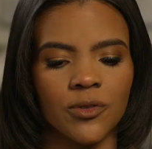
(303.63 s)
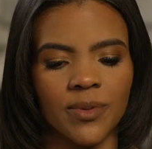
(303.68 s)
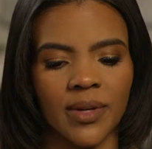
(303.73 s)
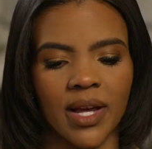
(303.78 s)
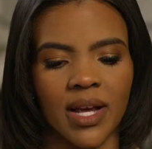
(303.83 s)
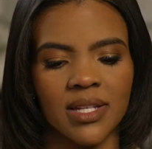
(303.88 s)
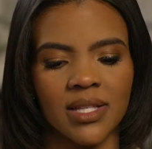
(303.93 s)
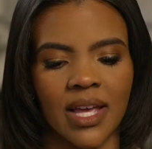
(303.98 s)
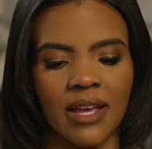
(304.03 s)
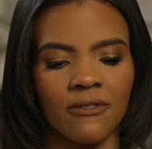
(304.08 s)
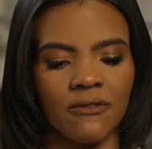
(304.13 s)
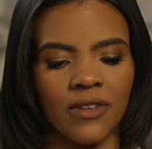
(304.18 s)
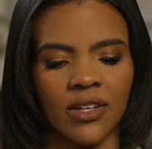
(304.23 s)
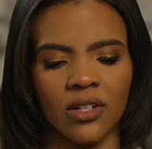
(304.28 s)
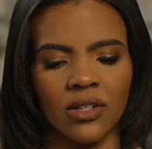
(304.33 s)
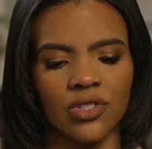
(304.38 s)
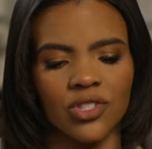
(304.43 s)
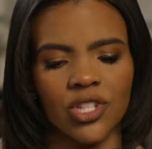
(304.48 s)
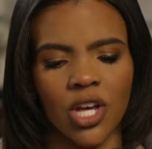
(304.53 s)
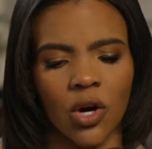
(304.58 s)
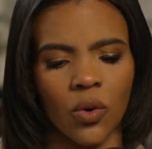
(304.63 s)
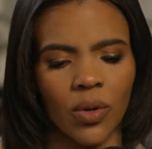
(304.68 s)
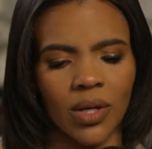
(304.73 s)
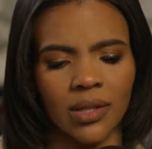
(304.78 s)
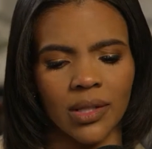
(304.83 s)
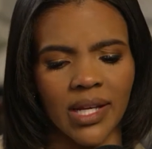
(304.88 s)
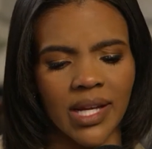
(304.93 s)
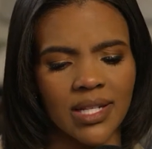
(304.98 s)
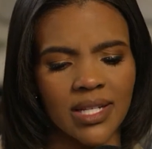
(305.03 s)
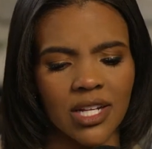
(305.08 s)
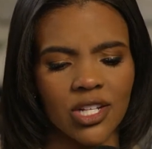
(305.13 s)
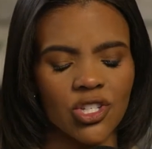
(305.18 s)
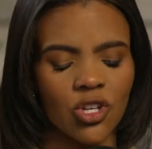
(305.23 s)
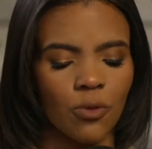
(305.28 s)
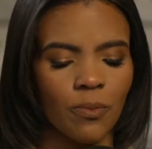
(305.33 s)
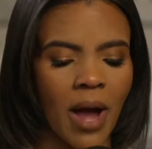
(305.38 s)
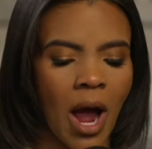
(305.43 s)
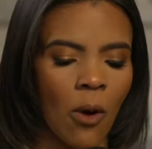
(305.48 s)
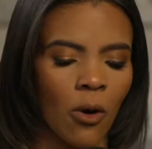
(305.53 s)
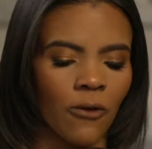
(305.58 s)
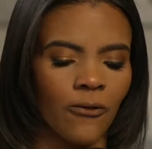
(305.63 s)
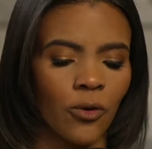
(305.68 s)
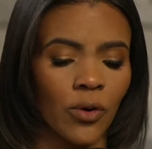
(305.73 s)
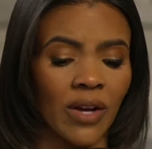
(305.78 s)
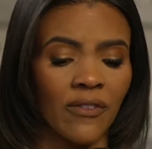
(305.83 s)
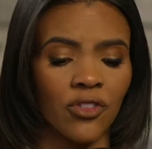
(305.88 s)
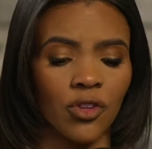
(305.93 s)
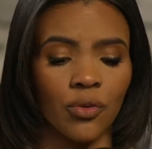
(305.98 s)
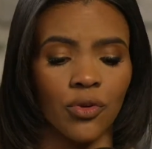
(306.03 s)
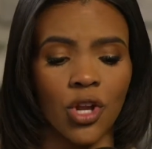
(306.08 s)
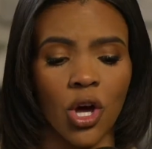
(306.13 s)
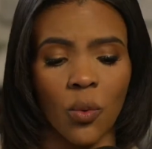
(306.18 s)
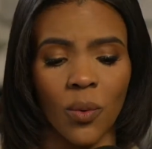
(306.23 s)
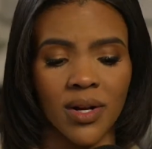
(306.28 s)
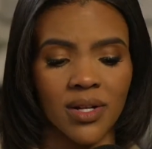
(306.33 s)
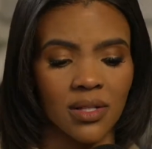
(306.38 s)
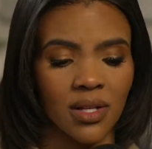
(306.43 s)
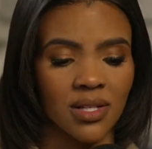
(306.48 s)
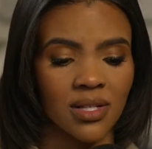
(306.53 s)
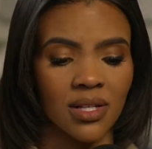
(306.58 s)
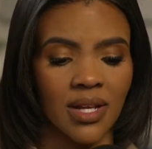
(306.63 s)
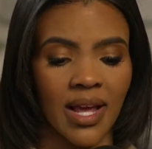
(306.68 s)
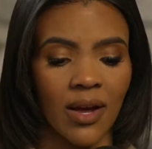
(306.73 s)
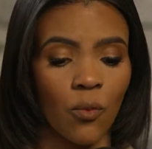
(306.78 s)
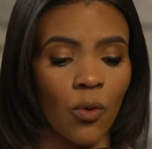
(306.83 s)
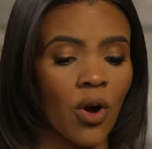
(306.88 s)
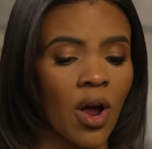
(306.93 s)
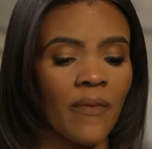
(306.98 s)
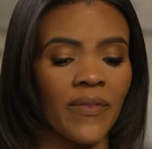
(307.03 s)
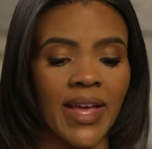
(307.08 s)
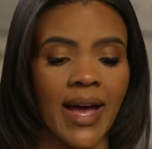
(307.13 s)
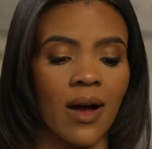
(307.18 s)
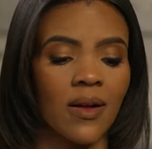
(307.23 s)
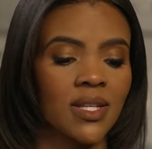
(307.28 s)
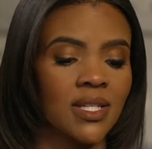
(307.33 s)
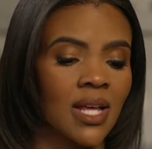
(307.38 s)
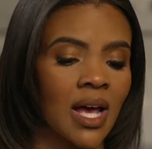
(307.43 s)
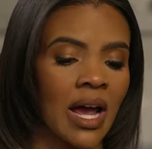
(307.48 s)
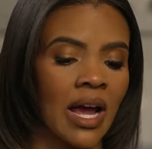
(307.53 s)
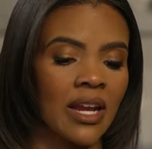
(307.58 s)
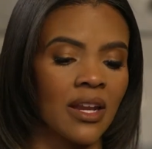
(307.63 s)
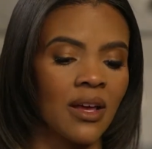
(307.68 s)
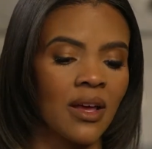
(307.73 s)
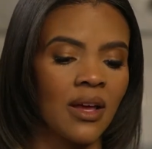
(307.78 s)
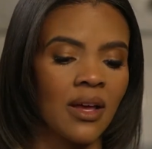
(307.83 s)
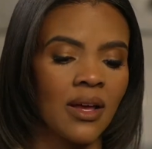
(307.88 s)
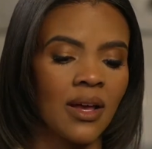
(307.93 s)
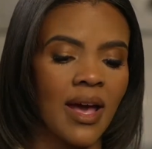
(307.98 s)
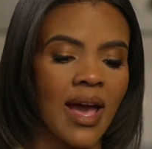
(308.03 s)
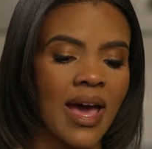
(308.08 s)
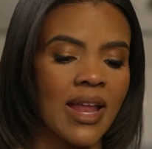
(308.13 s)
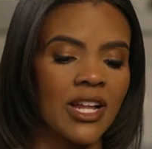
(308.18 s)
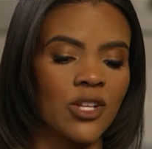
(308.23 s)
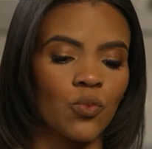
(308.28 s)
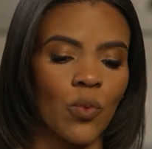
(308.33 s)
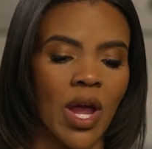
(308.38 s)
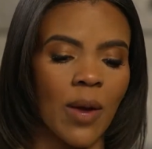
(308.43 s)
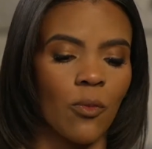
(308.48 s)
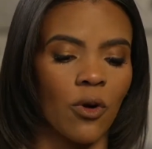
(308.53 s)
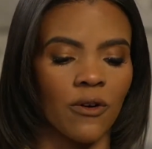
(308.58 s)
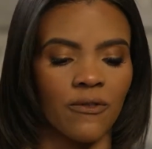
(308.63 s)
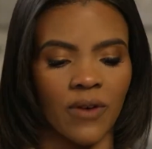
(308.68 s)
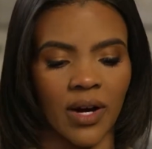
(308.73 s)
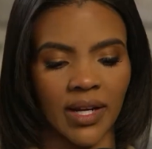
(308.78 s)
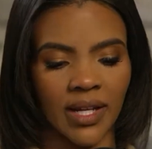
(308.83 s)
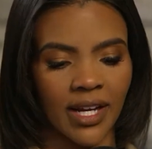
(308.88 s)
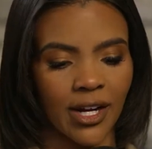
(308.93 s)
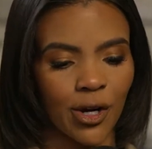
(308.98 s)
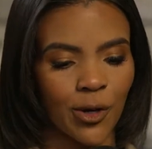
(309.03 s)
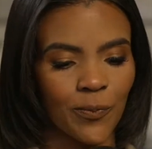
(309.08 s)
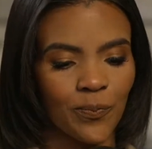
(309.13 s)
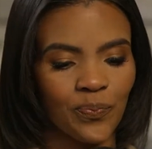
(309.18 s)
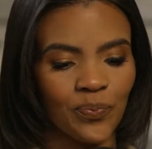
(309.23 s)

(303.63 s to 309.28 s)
because they feel so elite and so powerful, even though no one's listening. We're on the outside, and it's way more fun here.